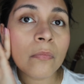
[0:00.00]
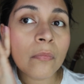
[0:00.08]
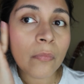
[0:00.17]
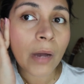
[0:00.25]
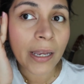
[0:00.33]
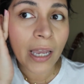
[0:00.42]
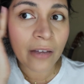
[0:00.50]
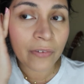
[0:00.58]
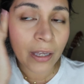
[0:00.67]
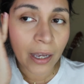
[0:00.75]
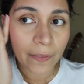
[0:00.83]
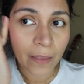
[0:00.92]

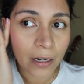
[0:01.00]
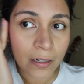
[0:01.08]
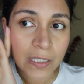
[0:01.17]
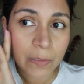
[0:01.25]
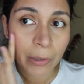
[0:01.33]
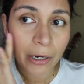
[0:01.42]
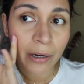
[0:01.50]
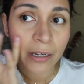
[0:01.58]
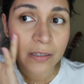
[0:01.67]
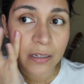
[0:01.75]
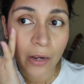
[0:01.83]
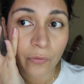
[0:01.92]
haven't had that
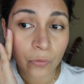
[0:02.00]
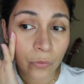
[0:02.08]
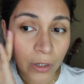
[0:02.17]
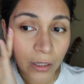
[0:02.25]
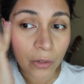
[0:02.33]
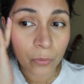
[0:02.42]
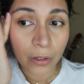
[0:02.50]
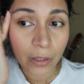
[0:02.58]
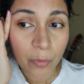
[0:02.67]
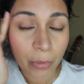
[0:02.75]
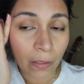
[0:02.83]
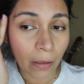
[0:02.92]
experience, and I've
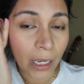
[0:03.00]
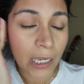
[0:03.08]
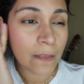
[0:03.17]
really been liking